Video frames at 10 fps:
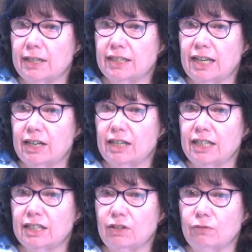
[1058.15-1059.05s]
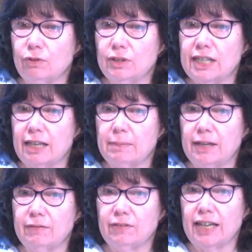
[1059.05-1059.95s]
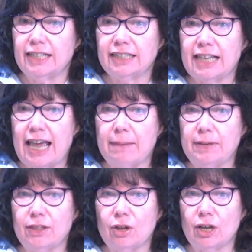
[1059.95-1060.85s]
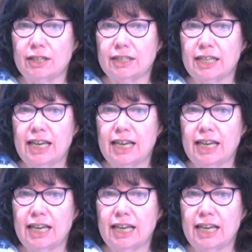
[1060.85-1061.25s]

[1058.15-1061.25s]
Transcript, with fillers: It's not a nice little fruit salad made of nice, happy thoughts.